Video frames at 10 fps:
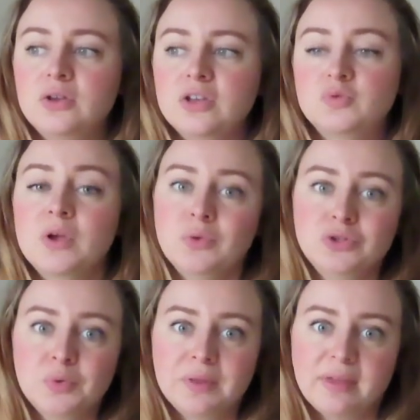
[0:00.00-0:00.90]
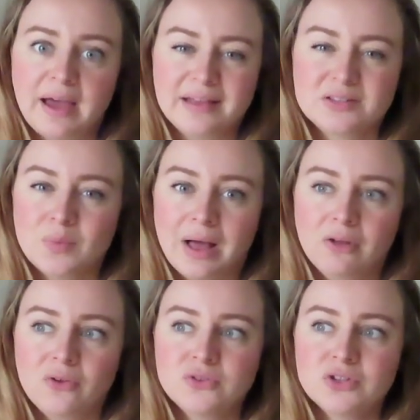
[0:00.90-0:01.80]
it's what you do with that as
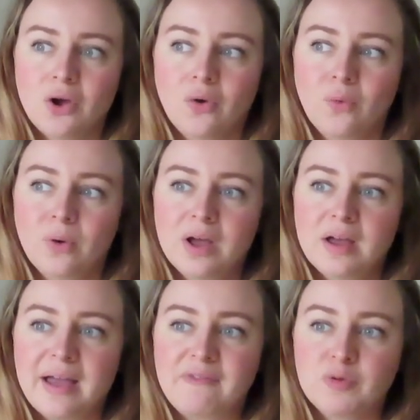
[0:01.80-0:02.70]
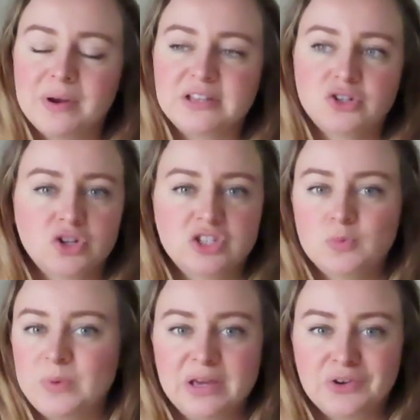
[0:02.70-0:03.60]
well. So everybody starts as
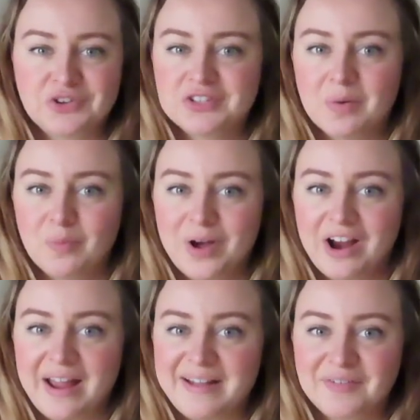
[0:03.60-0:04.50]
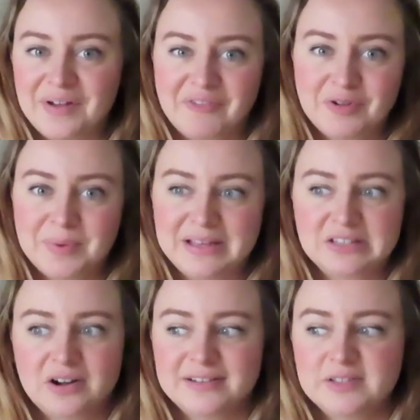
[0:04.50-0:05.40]
a beginner somewhere. Everybody
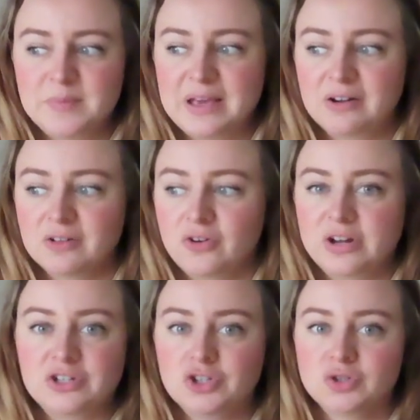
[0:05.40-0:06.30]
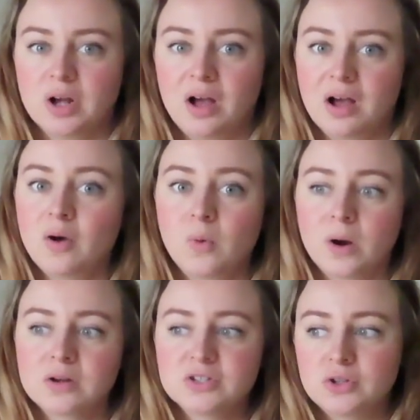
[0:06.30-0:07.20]
starts as a beginner learning to draw
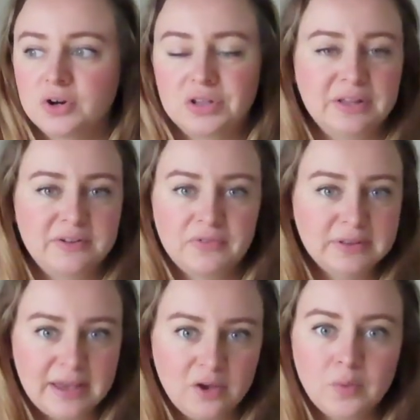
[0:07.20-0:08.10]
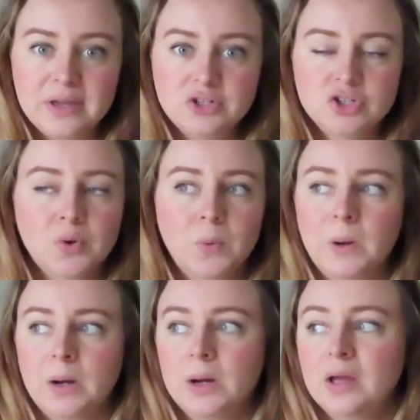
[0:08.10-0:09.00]
or to learn a different language,
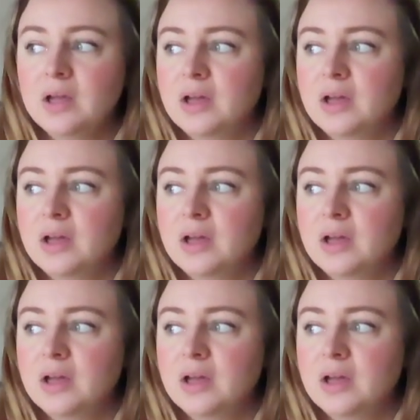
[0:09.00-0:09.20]
or